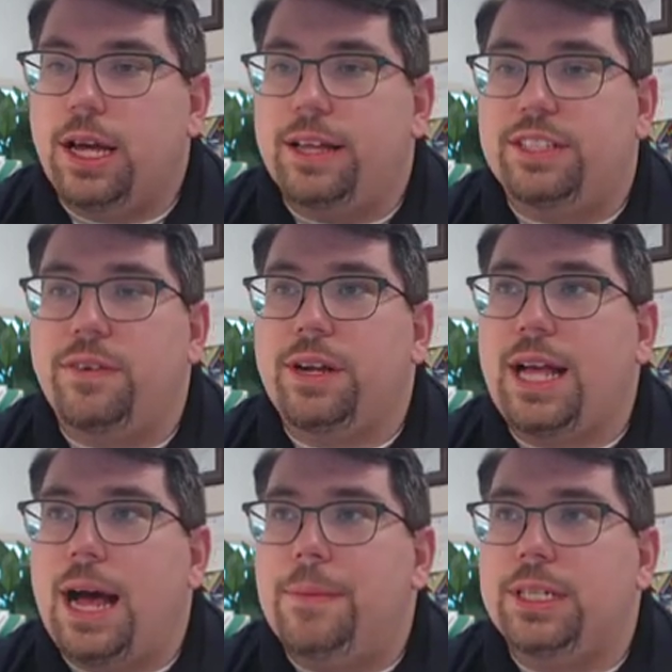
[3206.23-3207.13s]
it's very
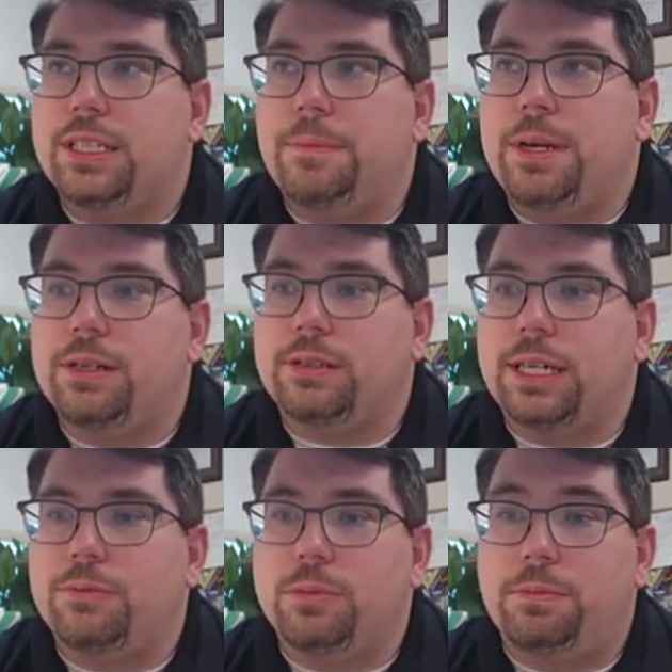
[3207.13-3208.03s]
common that the pineal
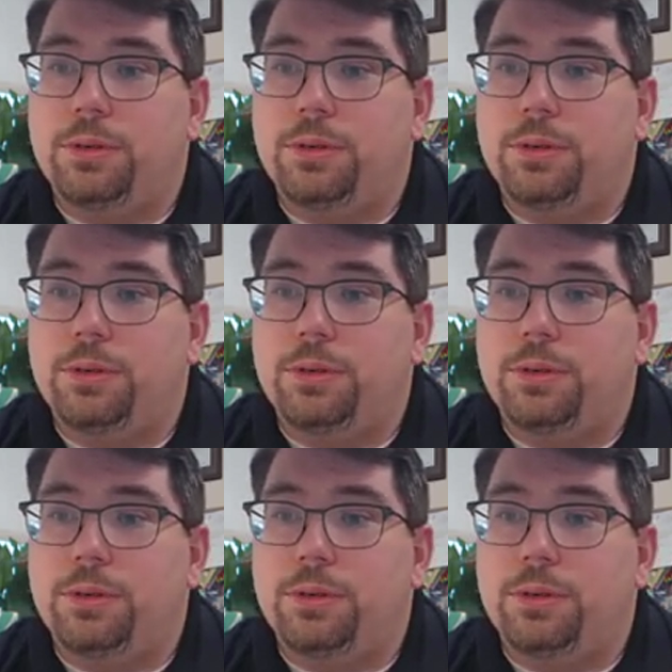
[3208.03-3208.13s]
gland will